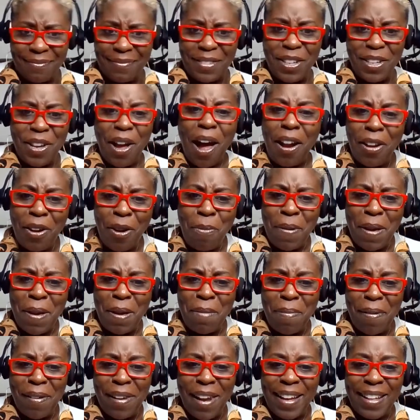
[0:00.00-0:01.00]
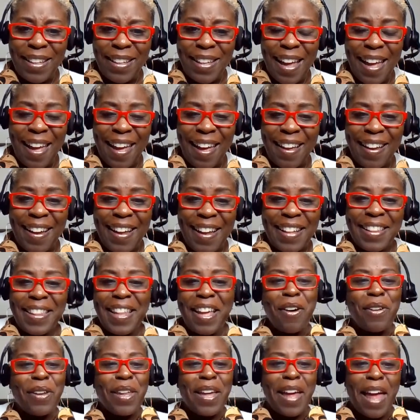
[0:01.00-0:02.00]
Y'all know people like that.
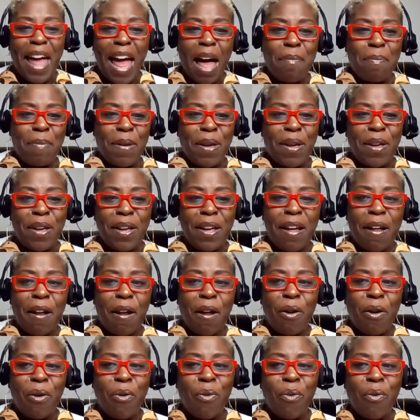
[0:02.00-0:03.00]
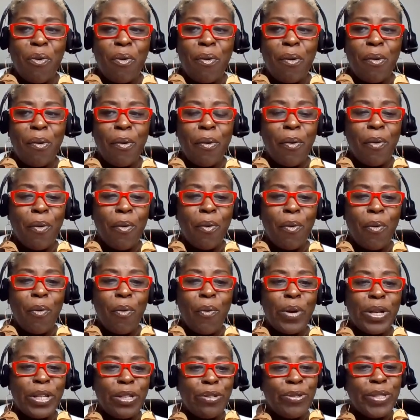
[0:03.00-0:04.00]
They only happy
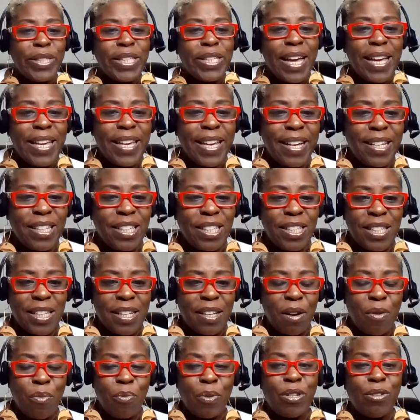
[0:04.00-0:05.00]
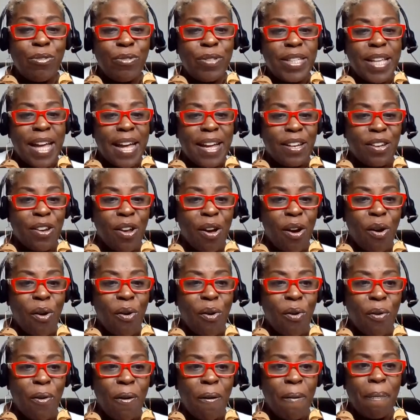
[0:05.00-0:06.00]
when you say yes to them. When you say
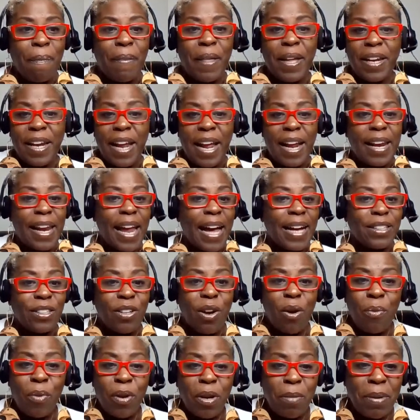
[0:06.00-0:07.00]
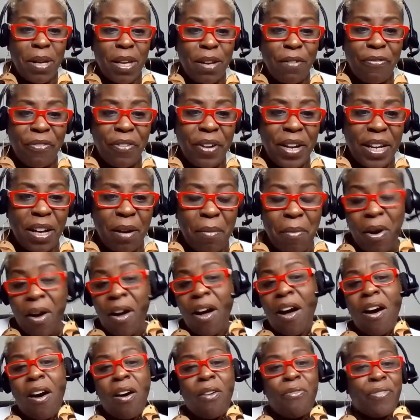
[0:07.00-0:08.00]
no, then they like don't want to be your friend no
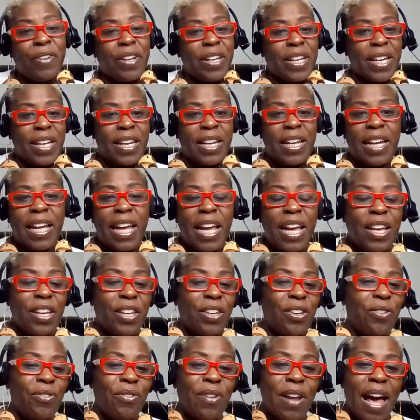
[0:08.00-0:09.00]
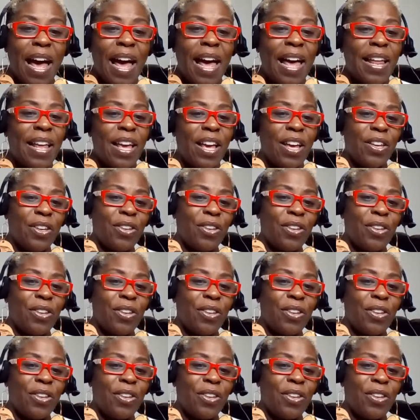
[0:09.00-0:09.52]
more. Oh, forget it. I